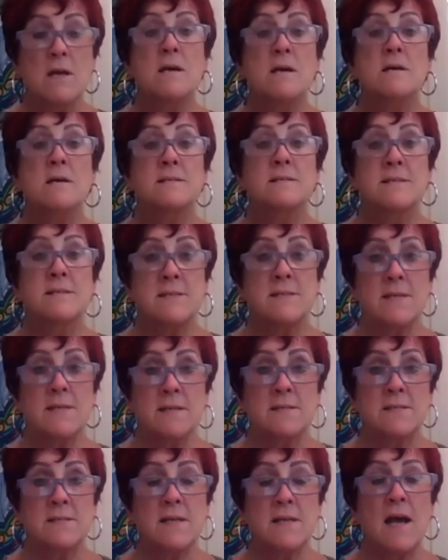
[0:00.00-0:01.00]

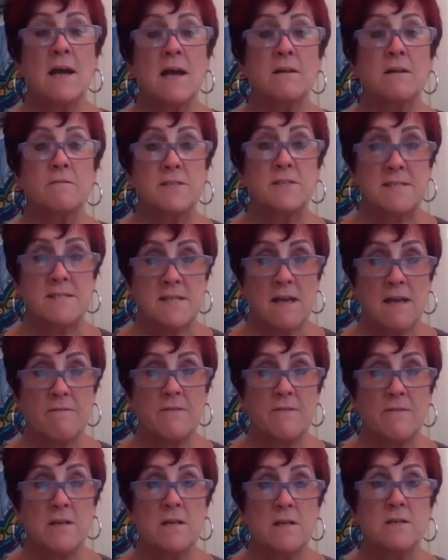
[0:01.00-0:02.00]
6 out of
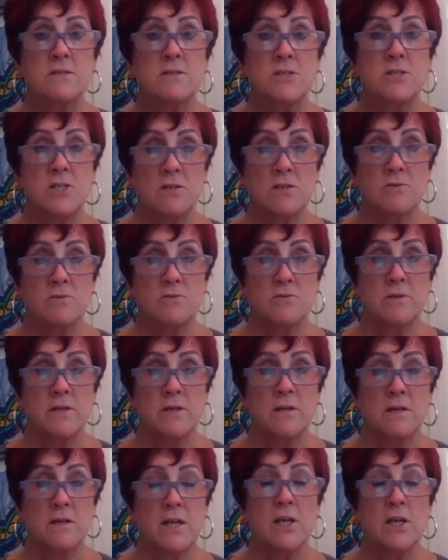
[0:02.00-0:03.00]
7
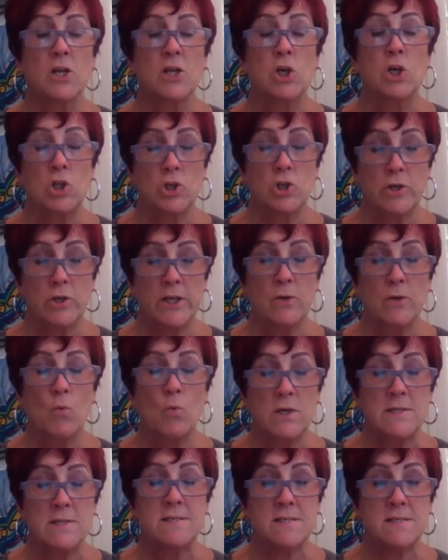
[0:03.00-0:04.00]
children, including
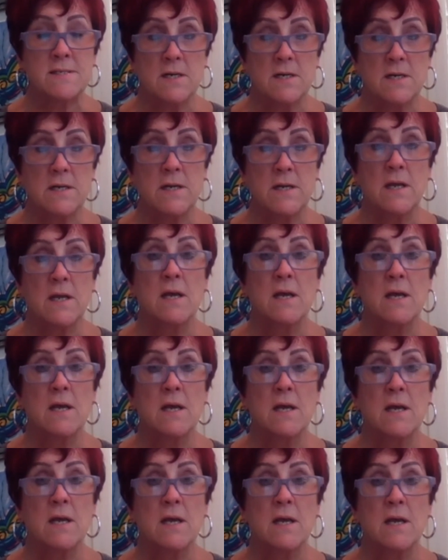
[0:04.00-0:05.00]
1 son,
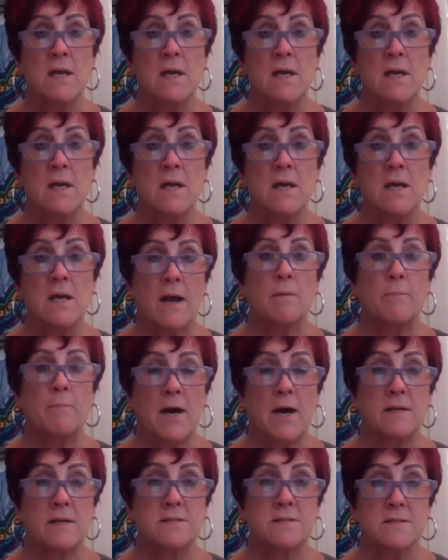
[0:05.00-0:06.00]
are
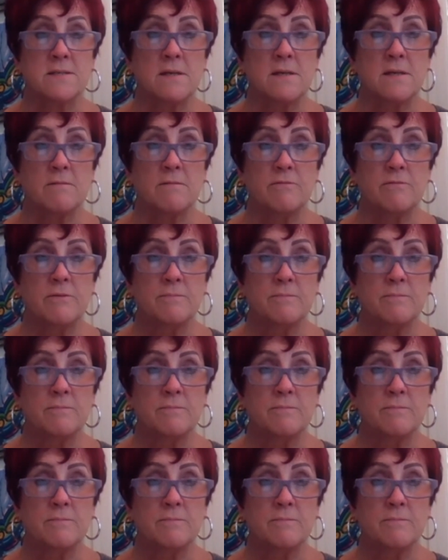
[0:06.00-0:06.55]
BRCA positive.